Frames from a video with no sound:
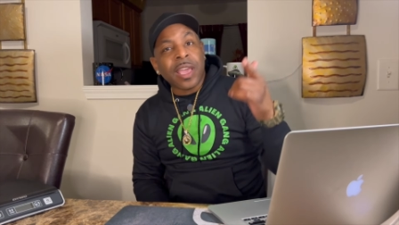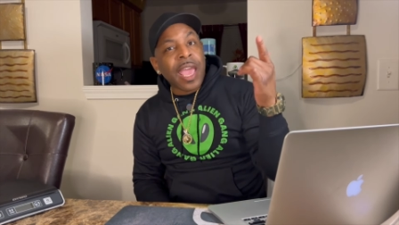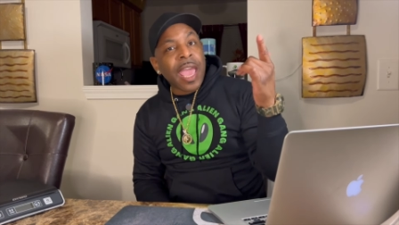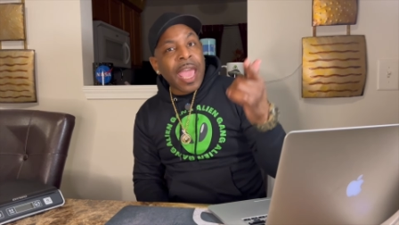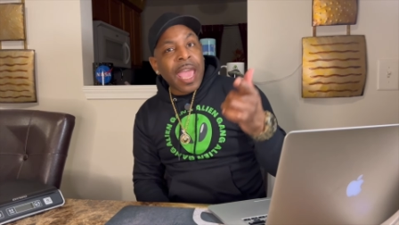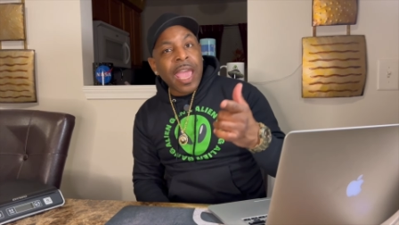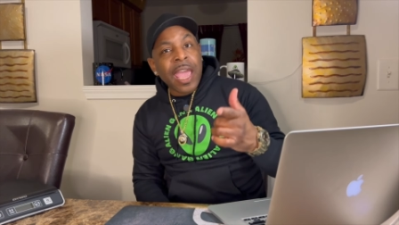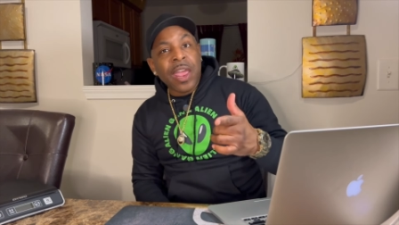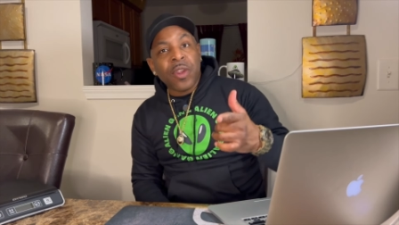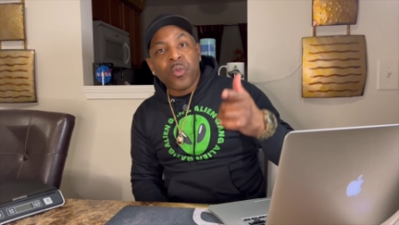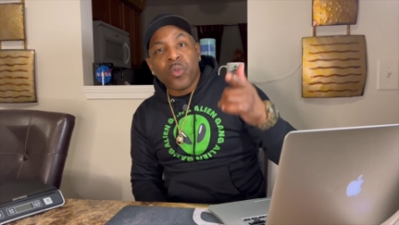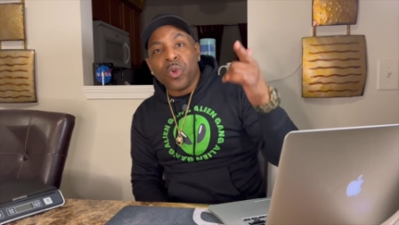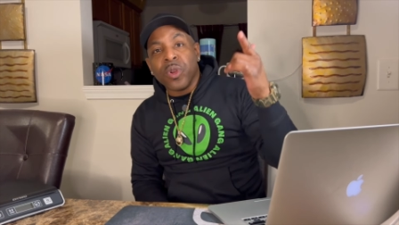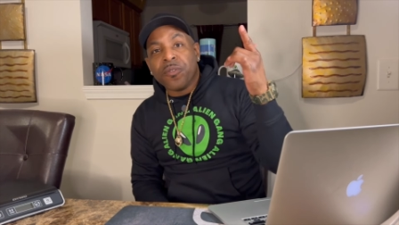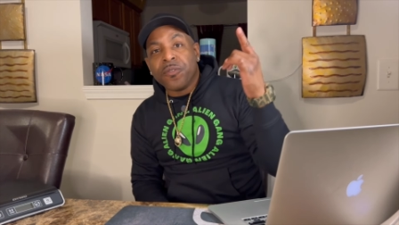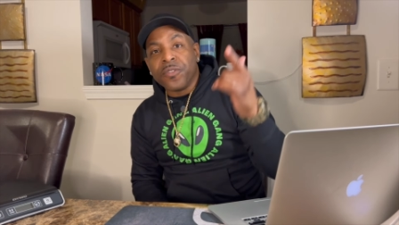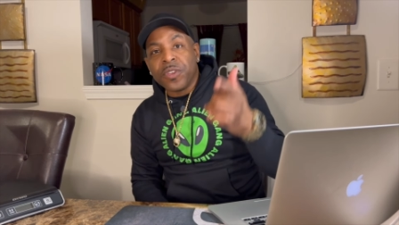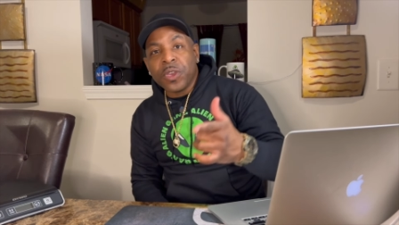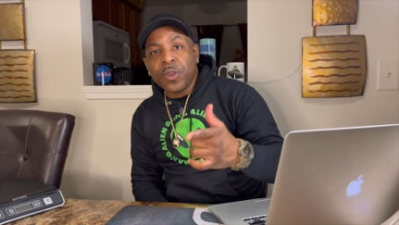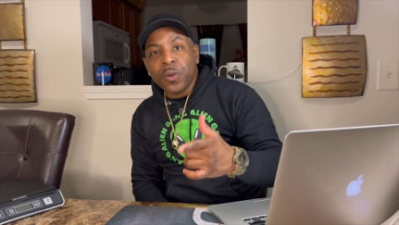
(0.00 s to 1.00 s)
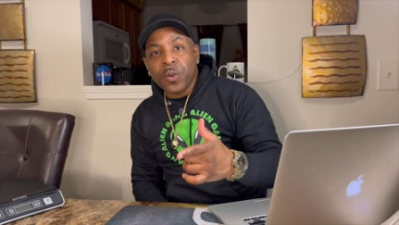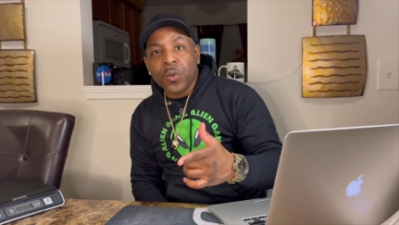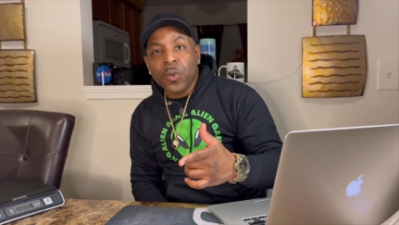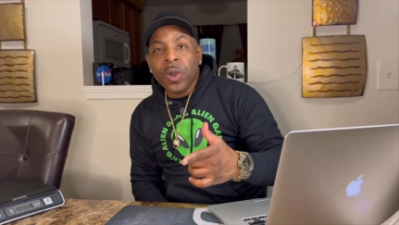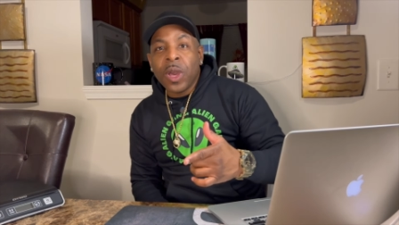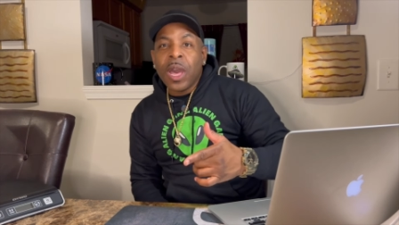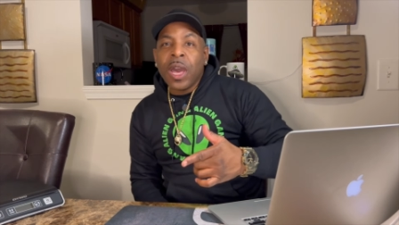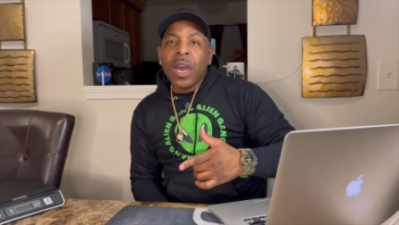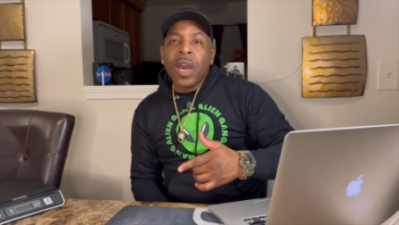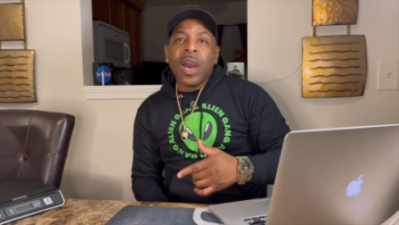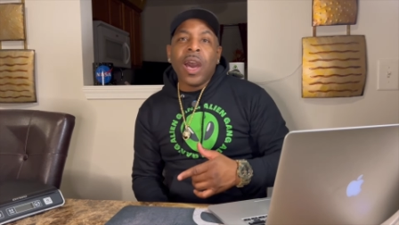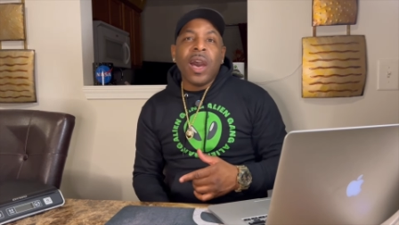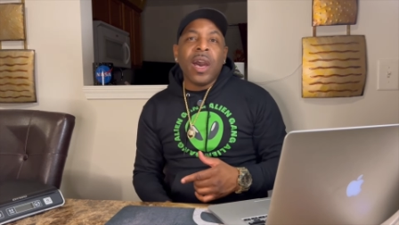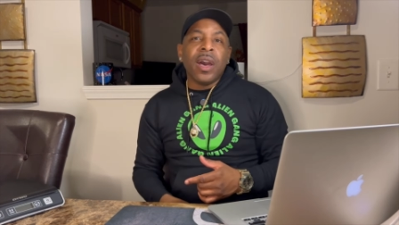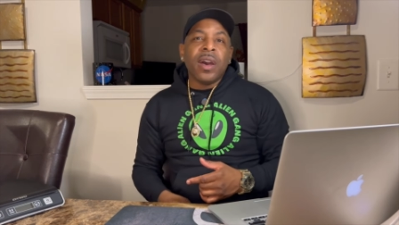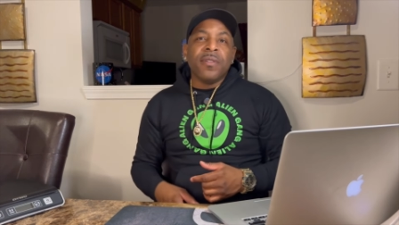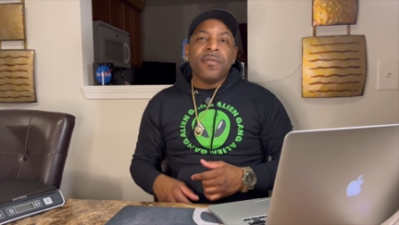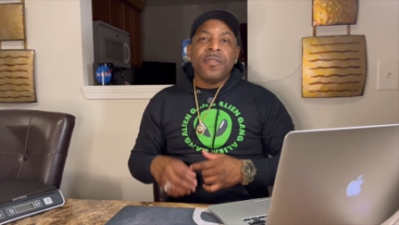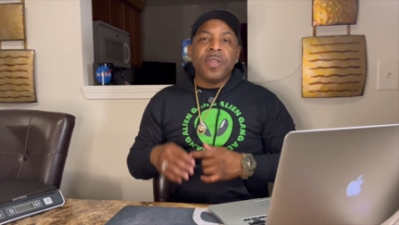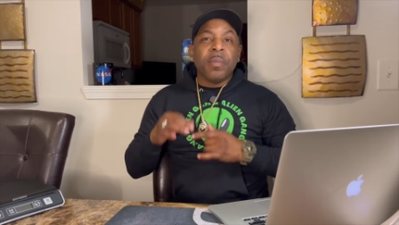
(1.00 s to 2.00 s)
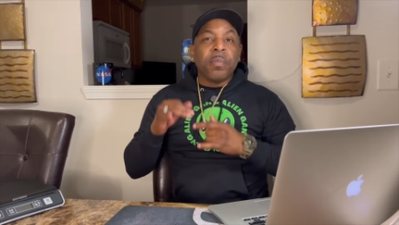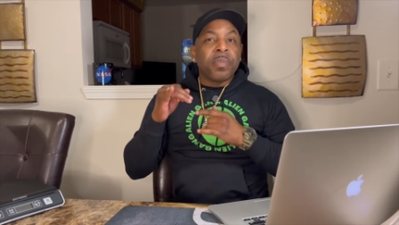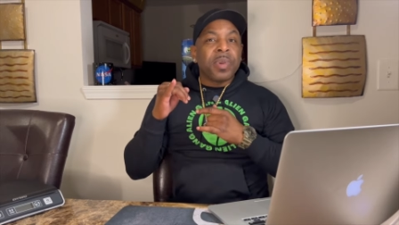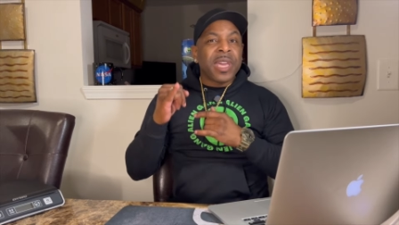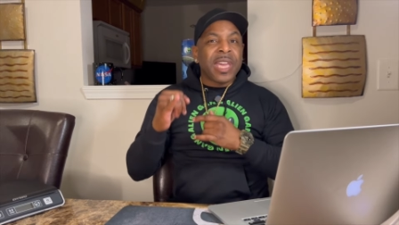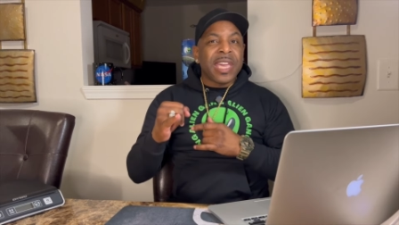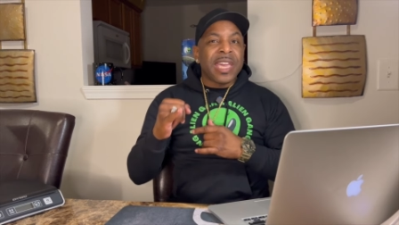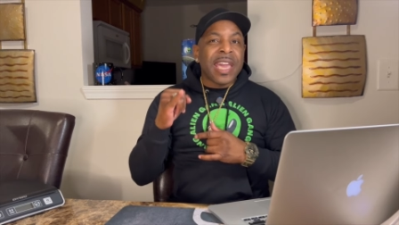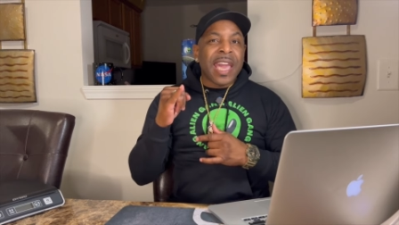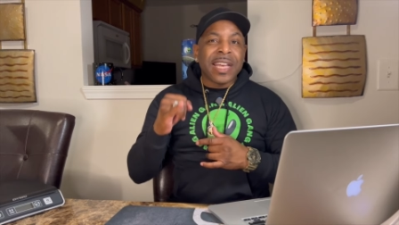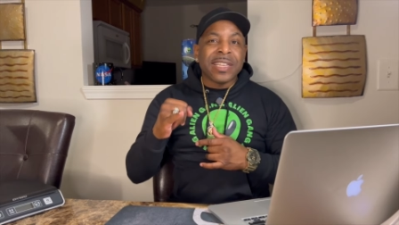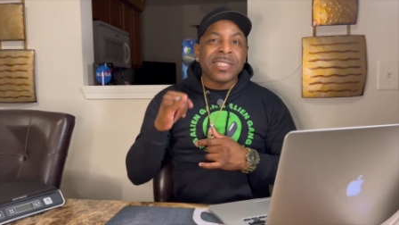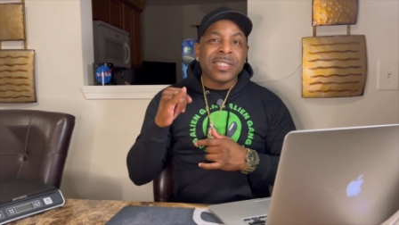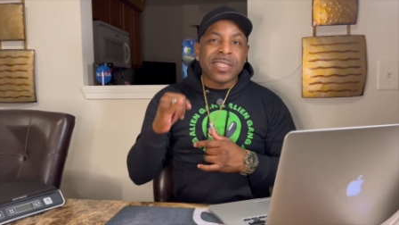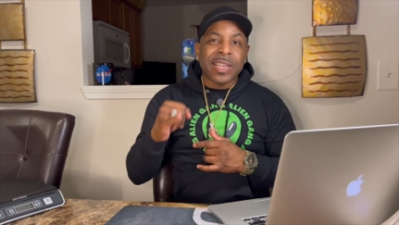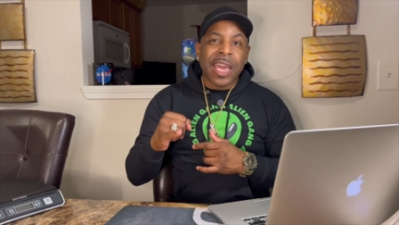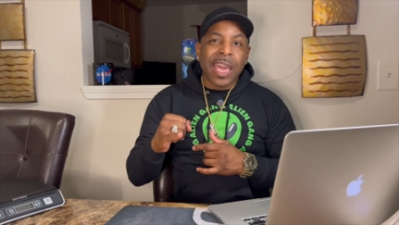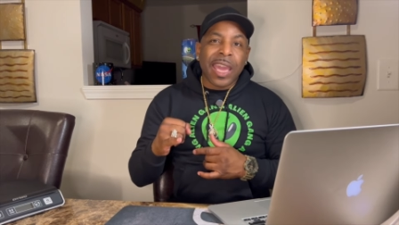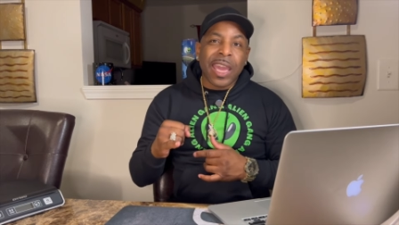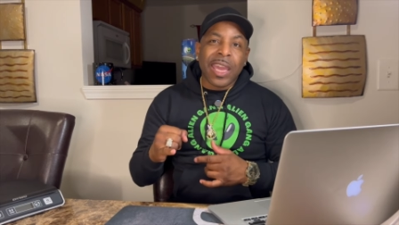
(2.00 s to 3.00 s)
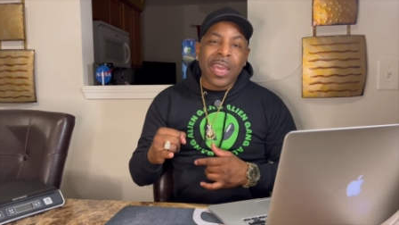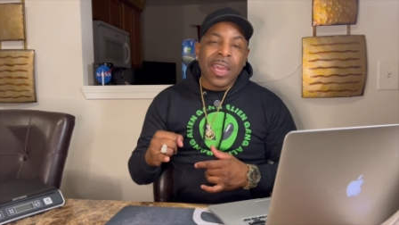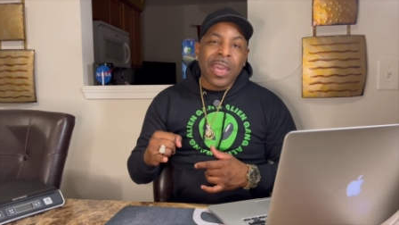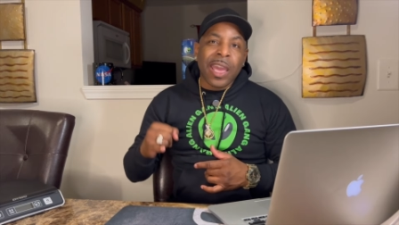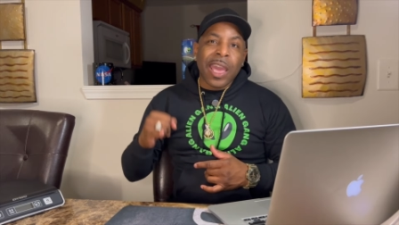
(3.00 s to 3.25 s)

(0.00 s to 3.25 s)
and review of the PSA